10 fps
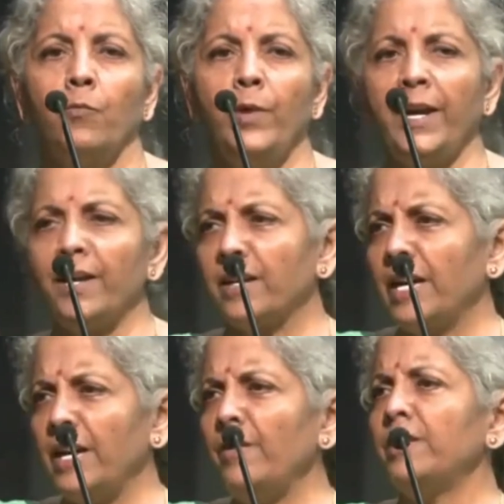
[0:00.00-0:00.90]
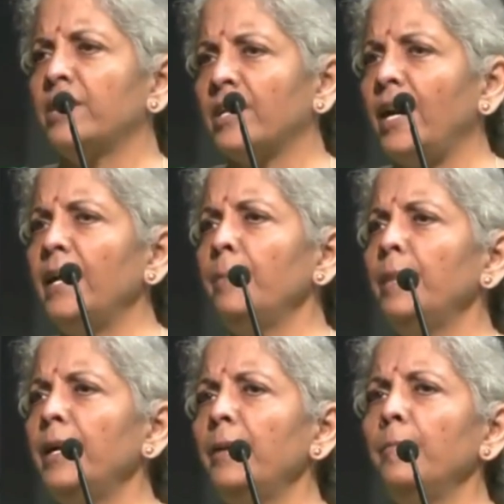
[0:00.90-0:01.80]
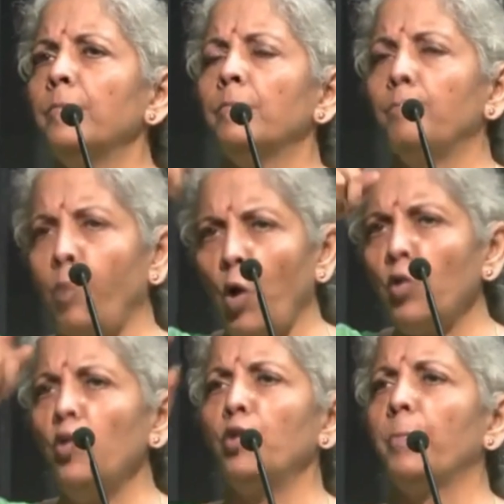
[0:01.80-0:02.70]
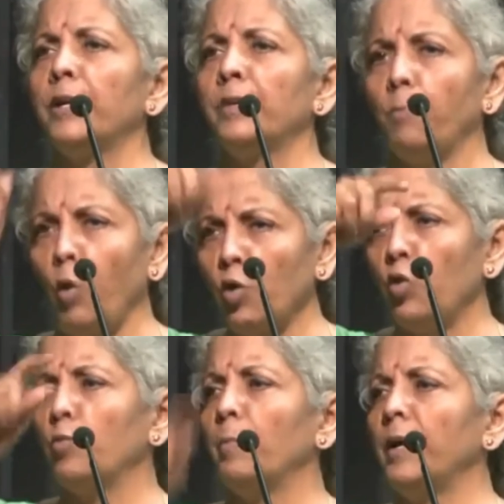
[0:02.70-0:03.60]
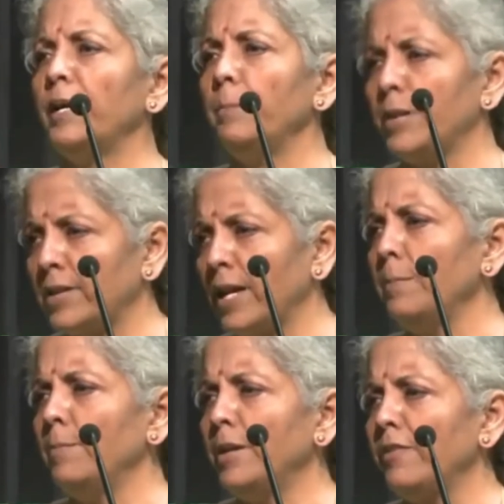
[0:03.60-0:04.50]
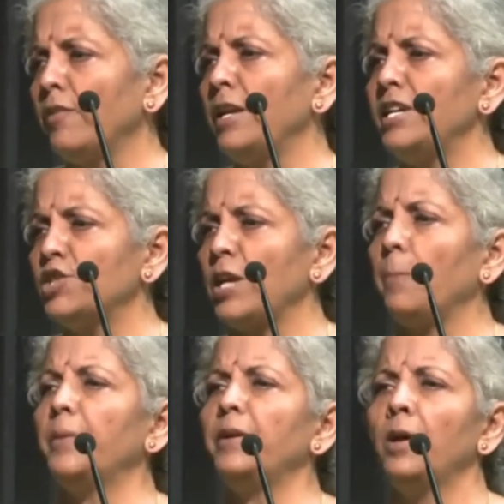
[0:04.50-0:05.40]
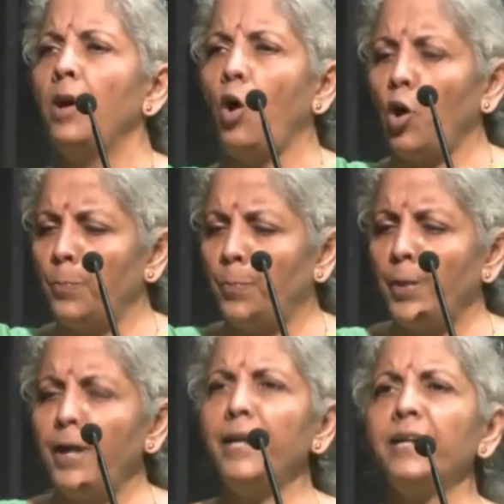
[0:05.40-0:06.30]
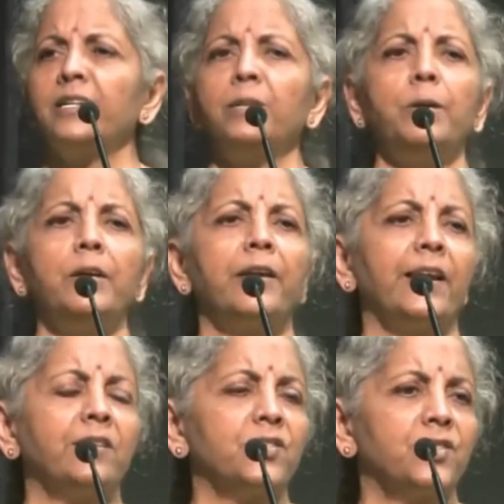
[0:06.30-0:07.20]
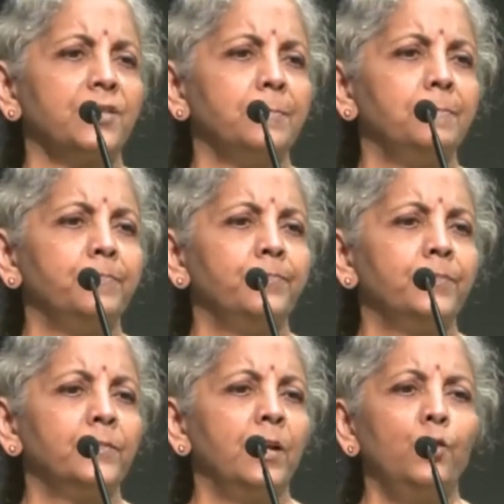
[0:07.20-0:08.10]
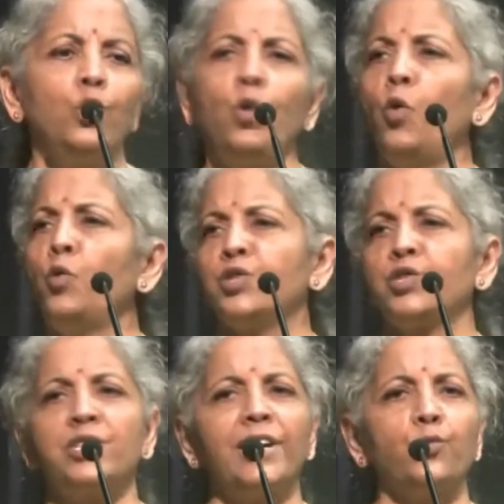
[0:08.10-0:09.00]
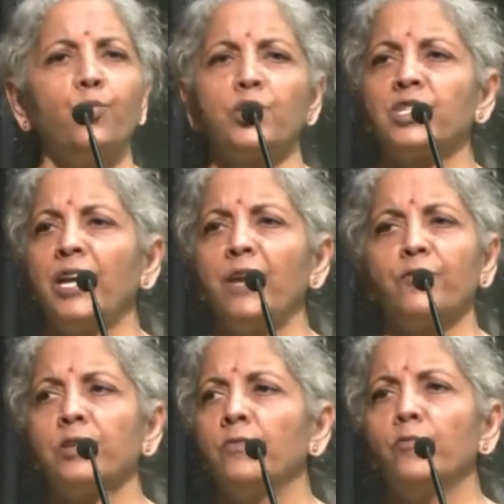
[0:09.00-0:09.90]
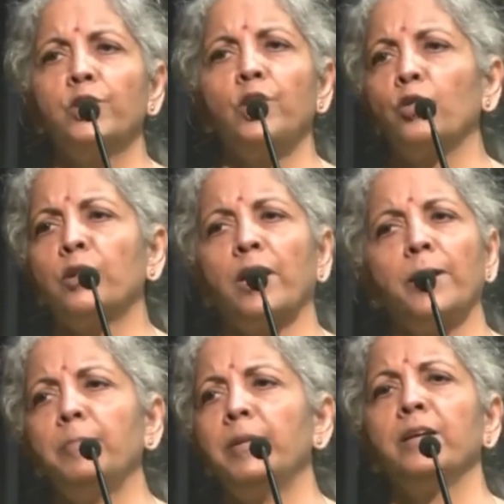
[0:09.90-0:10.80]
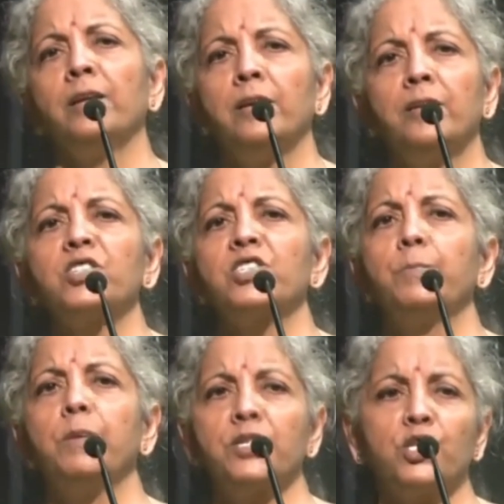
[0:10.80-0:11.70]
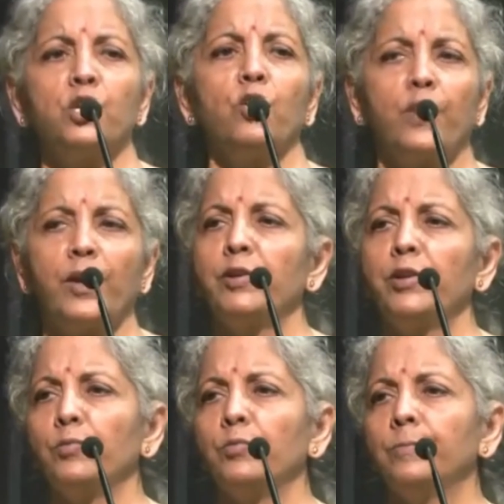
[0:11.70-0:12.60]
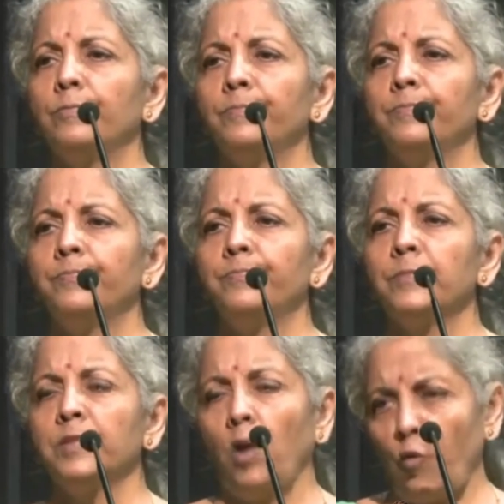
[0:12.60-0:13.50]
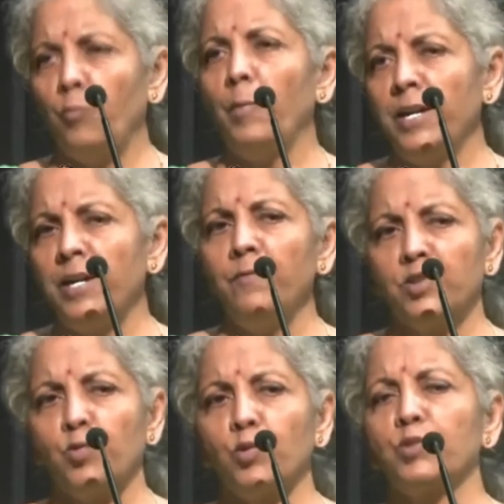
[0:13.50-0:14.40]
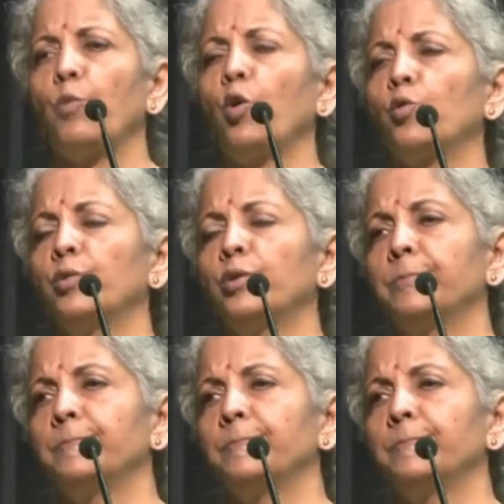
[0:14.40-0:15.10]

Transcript: we had given timely borrowed money, but timely release happened on predictable dates. No state was left without timely disbursal of revenue, of money which was borrowed.